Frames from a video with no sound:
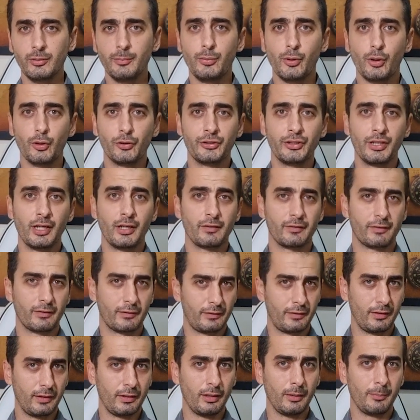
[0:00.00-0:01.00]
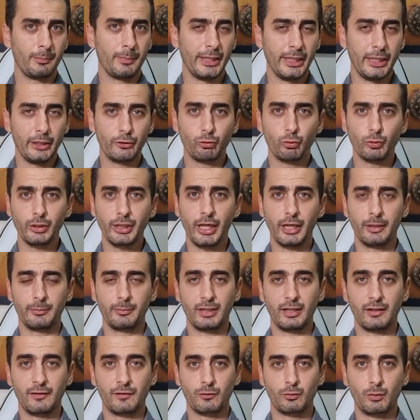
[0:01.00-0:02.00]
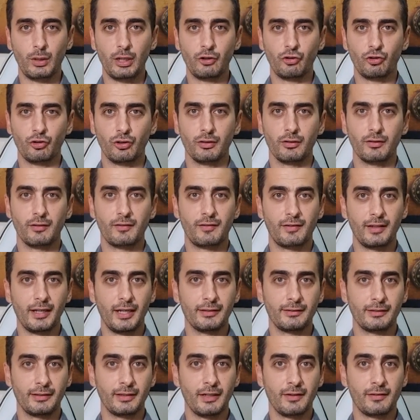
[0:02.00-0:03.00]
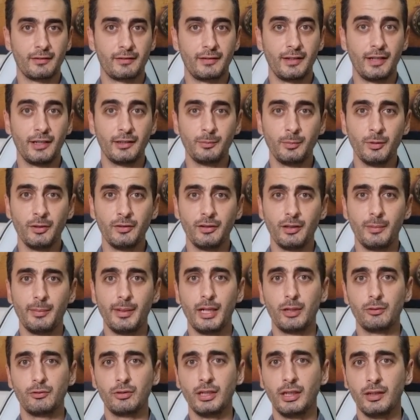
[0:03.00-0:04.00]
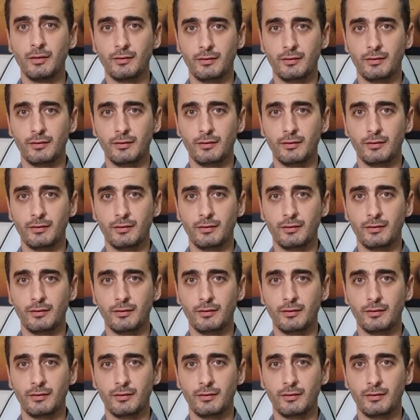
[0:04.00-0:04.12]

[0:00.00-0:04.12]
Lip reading: the Berdiansk City Military Administration, said in a statement about the